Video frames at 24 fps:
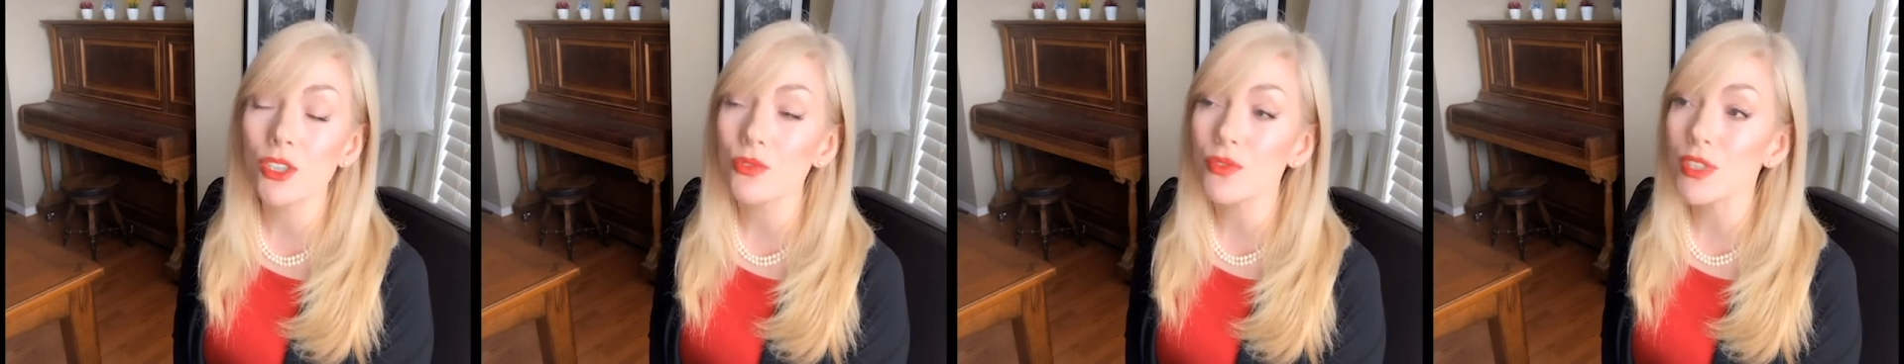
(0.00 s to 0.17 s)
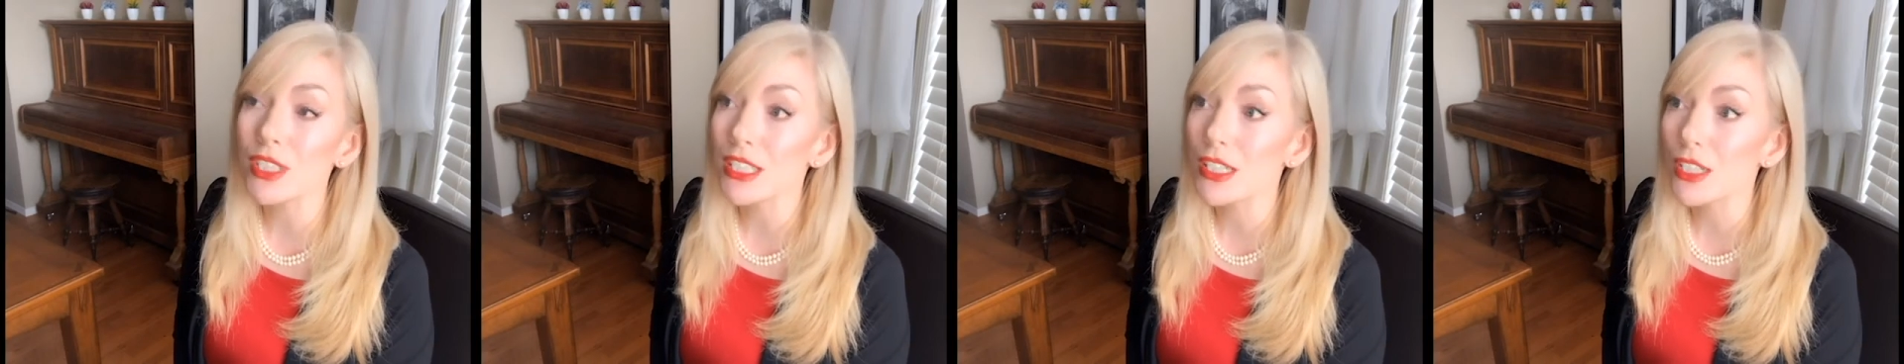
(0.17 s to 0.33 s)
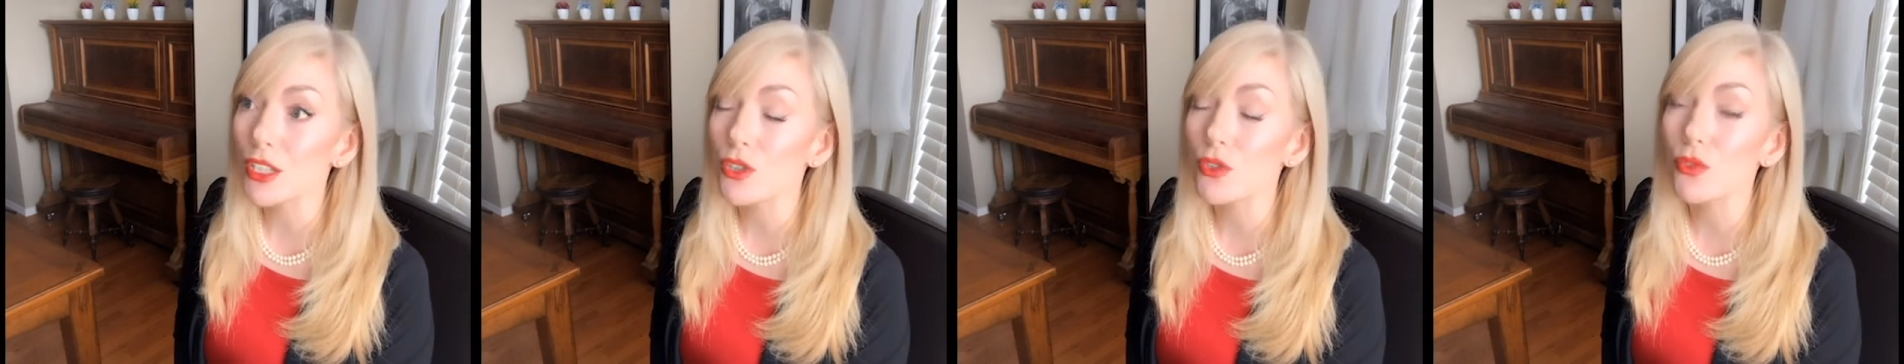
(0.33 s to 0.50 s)
You
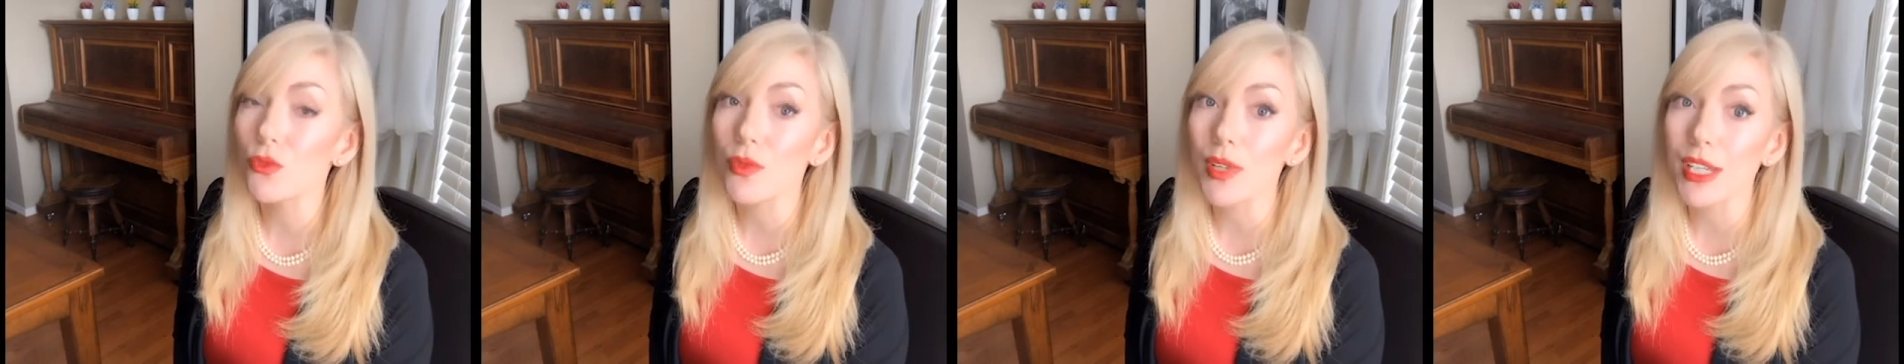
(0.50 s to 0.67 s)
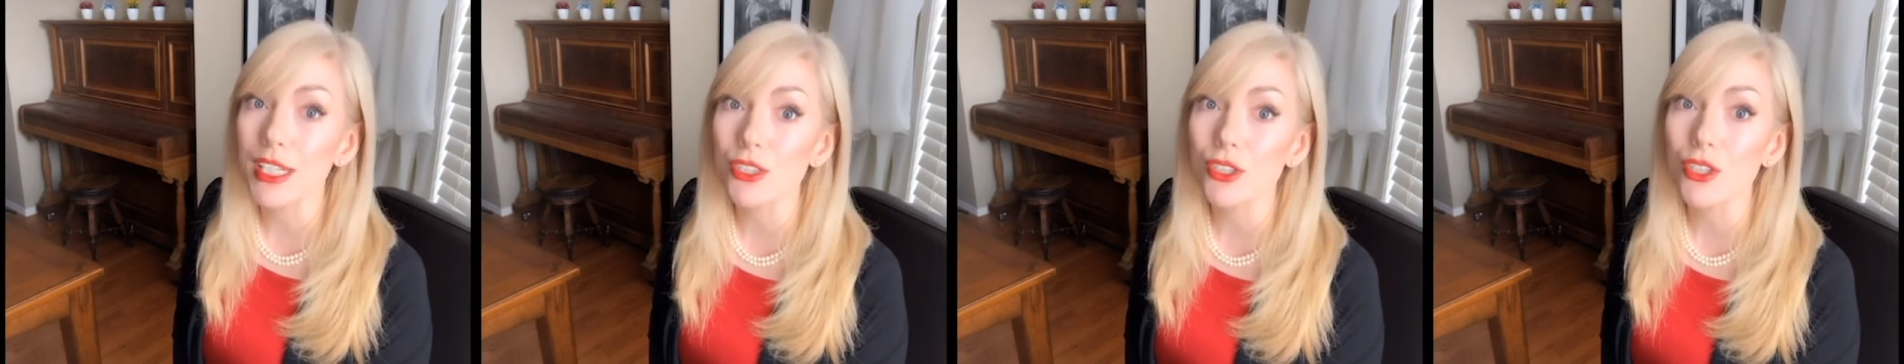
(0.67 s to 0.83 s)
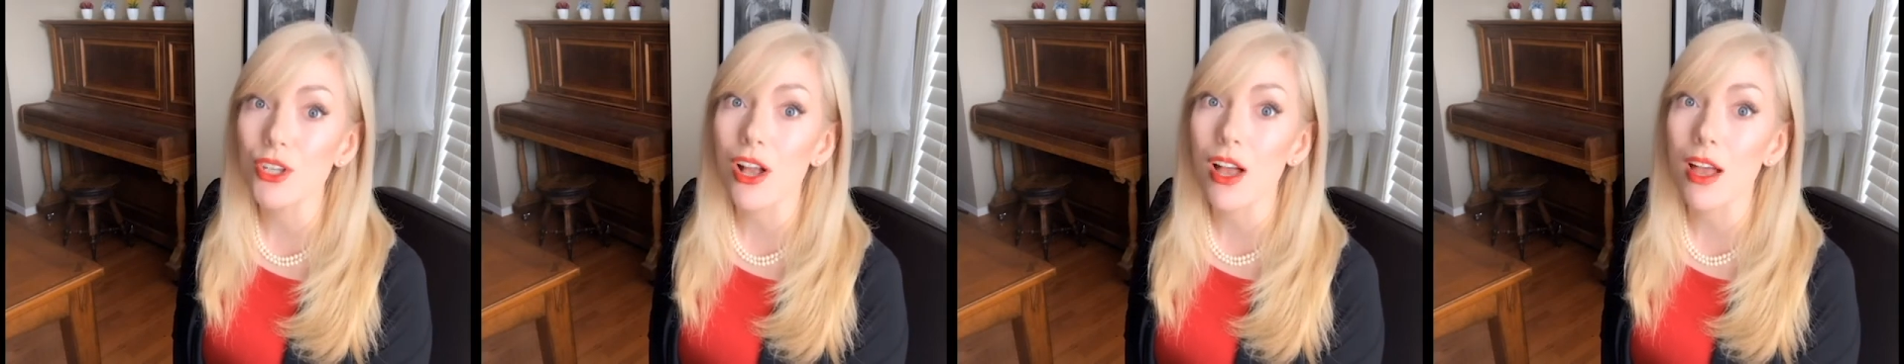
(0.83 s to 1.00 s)
did a
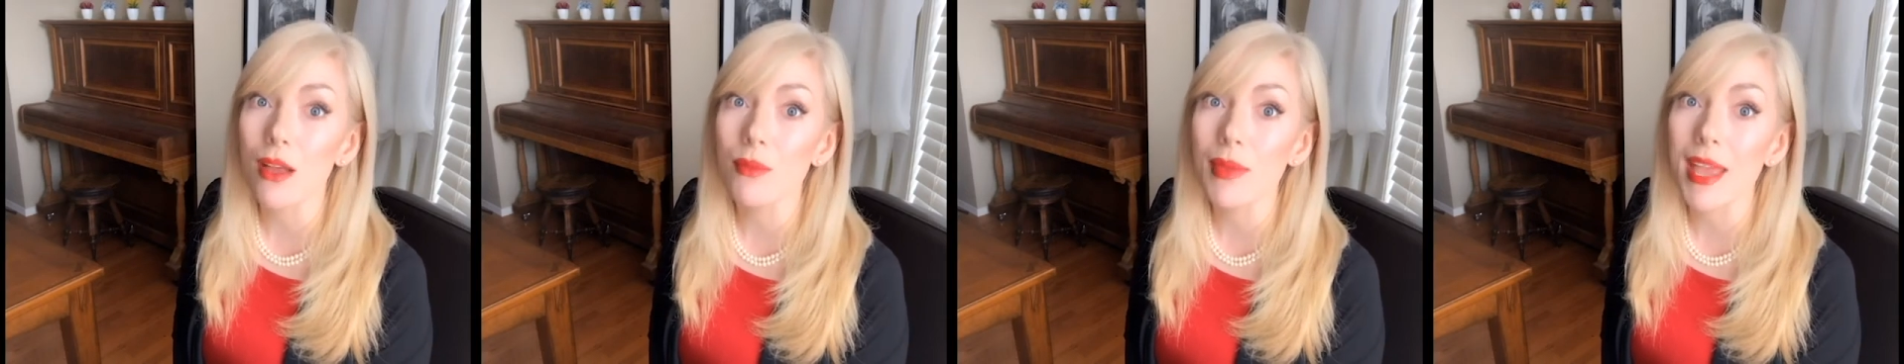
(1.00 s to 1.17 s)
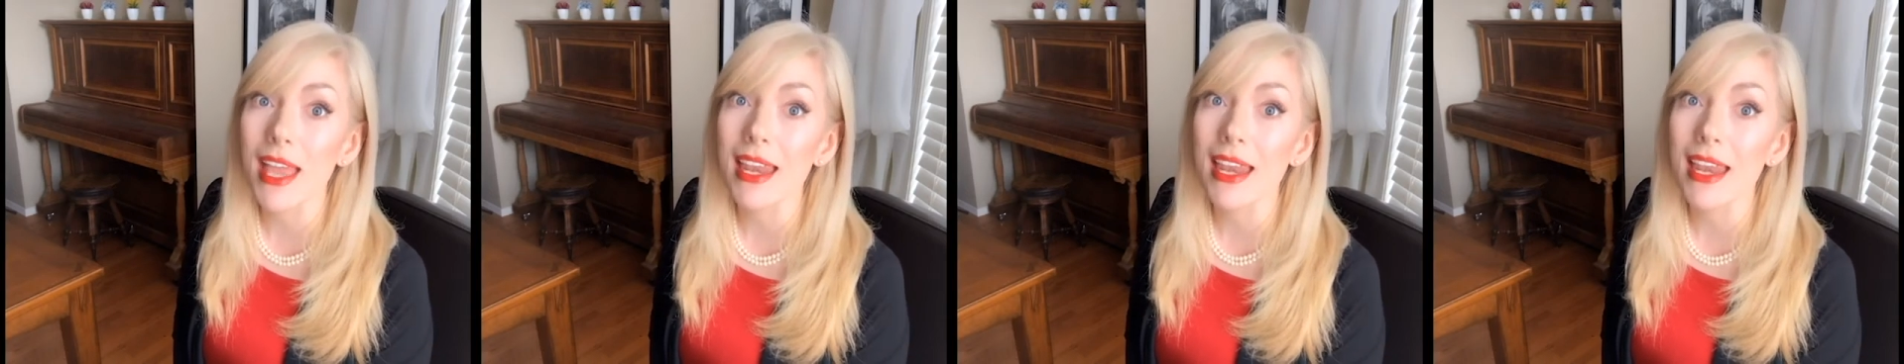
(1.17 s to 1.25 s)
great job,